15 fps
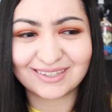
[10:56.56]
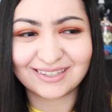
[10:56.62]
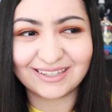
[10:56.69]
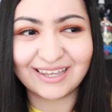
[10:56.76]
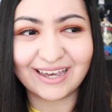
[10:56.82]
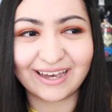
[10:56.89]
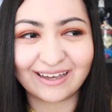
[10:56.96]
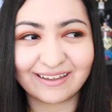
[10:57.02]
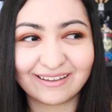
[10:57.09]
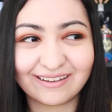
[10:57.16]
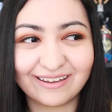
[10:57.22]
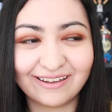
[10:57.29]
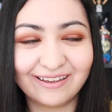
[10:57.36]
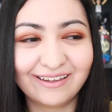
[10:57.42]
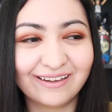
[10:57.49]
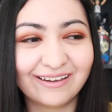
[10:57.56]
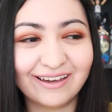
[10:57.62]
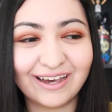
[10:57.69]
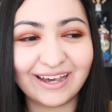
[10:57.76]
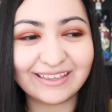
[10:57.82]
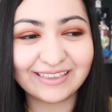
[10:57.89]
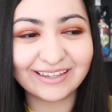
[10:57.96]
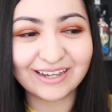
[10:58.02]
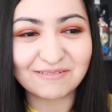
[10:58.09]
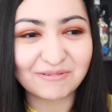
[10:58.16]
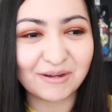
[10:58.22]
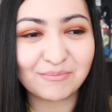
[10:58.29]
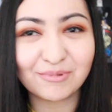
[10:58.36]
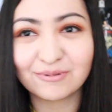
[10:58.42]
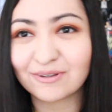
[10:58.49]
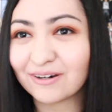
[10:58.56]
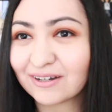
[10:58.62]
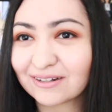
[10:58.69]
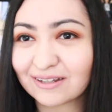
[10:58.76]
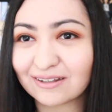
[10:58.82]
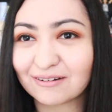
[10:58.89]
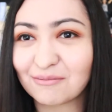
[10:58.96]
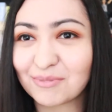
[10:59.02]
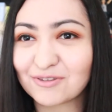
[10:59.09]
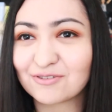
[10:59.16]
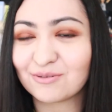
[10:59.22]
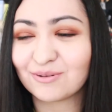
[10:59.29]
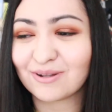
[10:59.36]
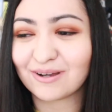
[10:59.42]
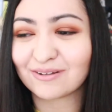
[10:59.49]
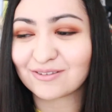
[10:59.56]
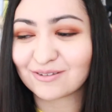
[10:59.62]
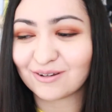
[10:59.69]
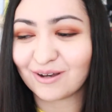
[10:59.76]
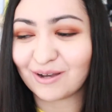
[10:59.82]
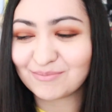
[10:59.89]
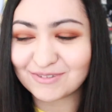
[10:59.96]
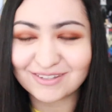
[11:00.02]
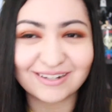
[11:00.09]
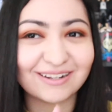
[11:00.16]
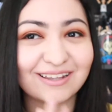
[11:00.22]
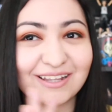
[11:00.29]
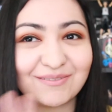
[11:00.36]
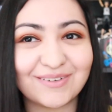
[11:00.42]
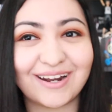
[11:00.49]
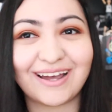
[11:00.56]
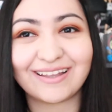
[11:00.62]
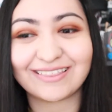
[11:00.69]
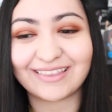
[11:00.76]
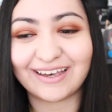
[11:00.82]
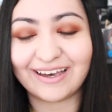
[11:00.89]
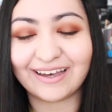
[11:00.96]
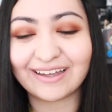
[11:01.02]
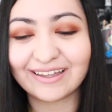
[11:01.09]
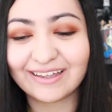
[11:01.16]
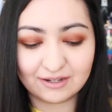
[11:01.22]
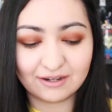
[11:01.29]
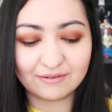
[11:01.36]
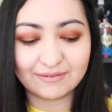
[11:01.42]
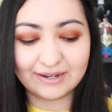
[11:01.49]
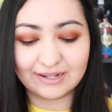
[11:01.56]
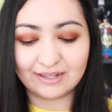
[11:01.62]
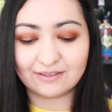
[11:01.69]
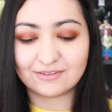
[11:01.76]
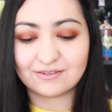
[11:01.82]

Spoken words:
yeah, I think I rambled on a little bit too long, so I'm just gonna leave it at that. Alrighty,